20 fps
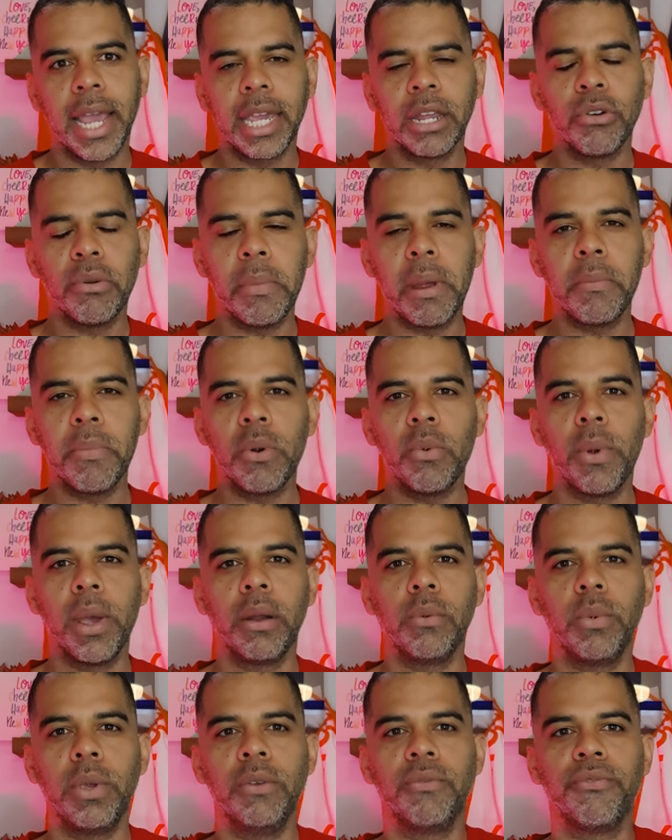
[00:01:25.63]
I can remember
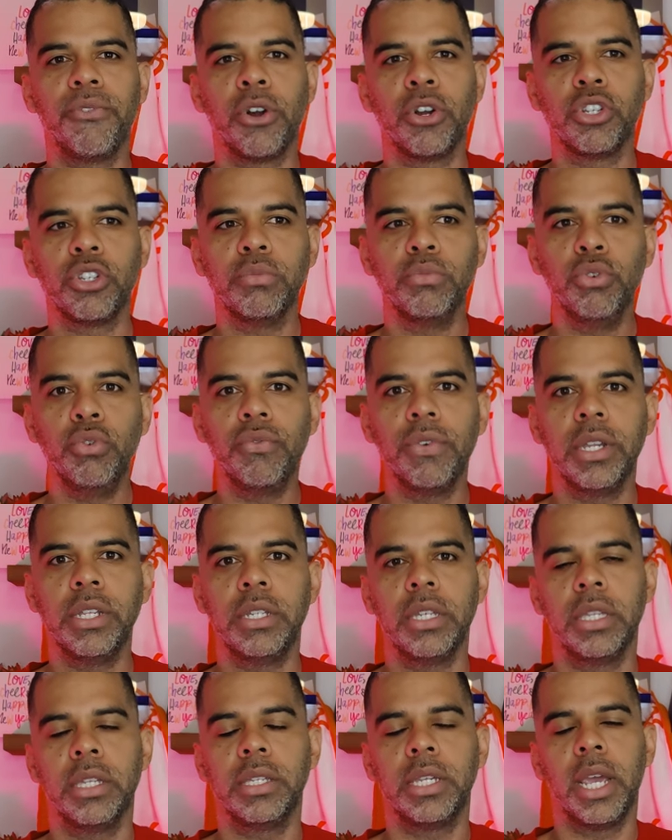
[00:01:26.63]
when we first moved
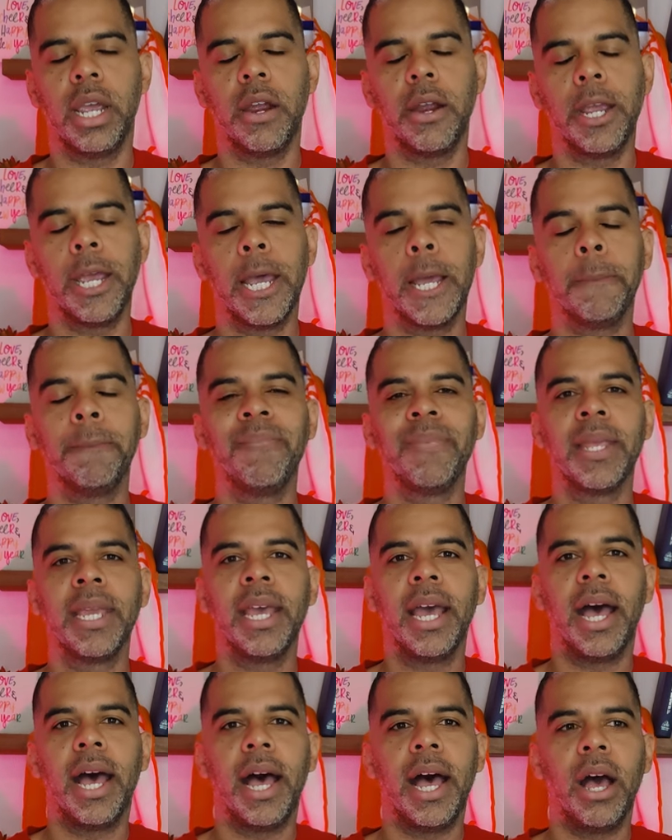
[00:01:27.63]
into this area,
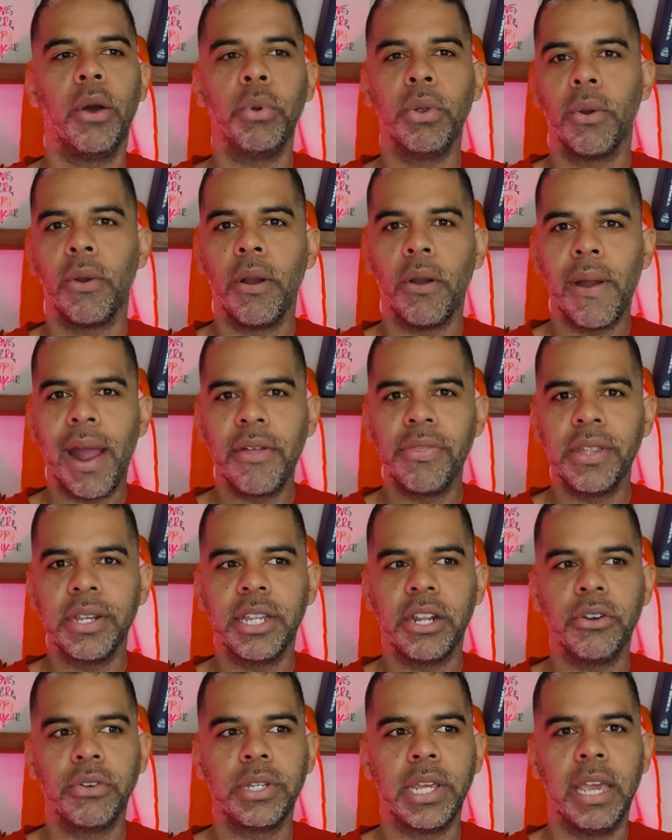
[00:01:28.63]
uh, we were around the
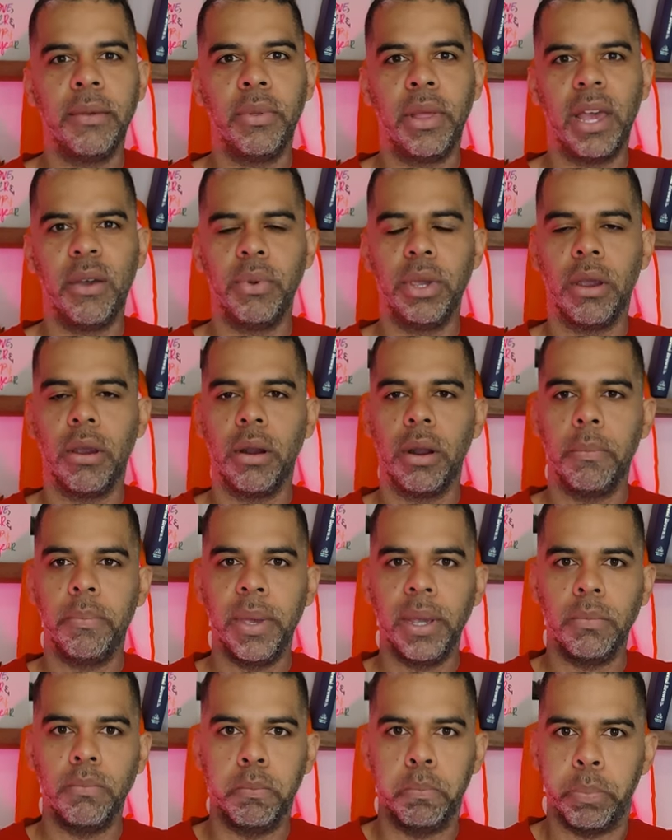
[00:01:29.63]
dinner table and we heard a
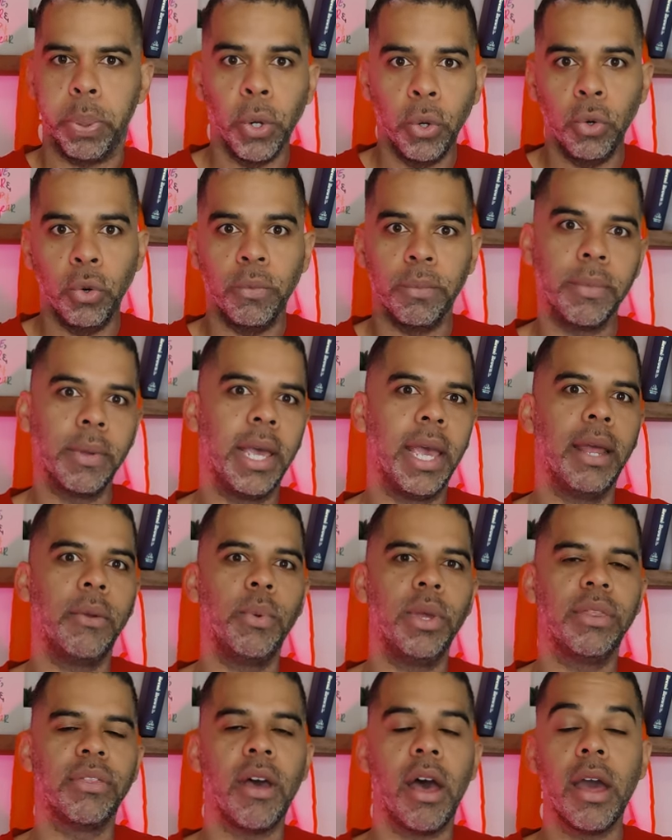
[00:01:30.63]
big boom,
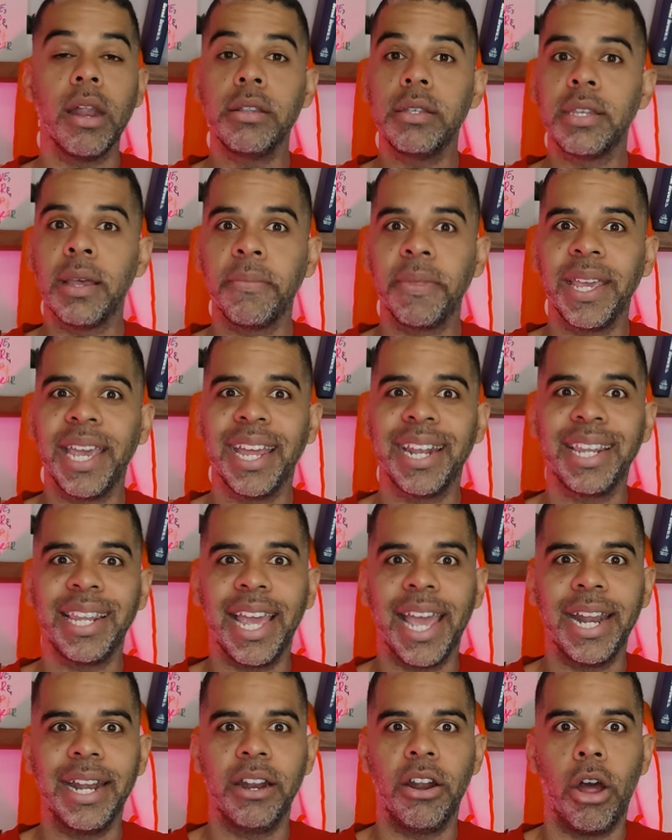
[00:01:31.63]
and we thought something had
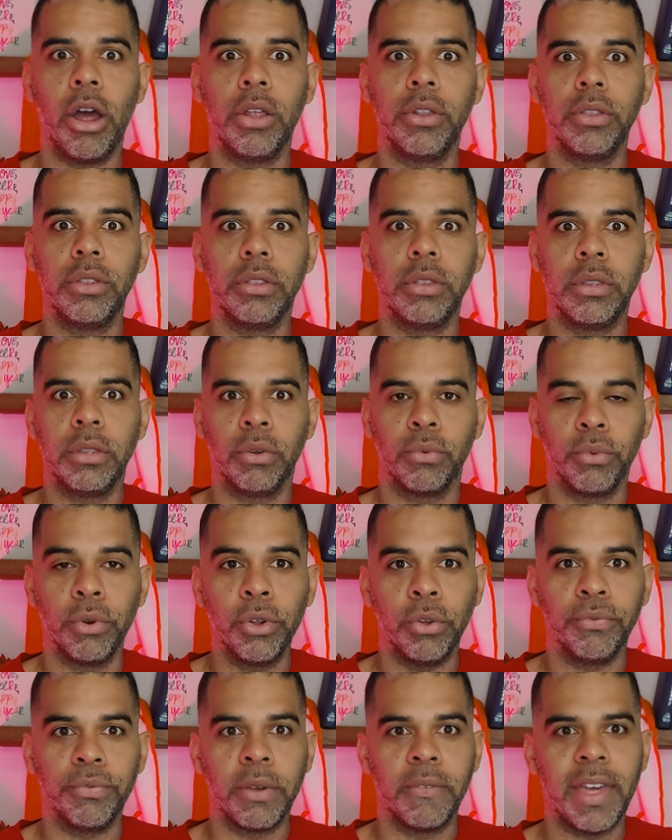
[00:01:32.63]
landed on the
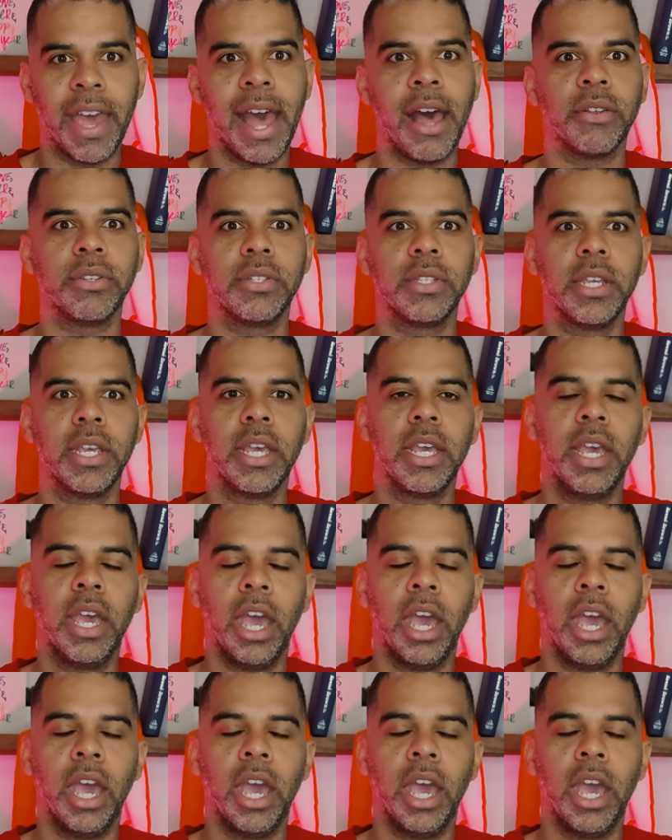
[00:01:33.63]
roof of the house.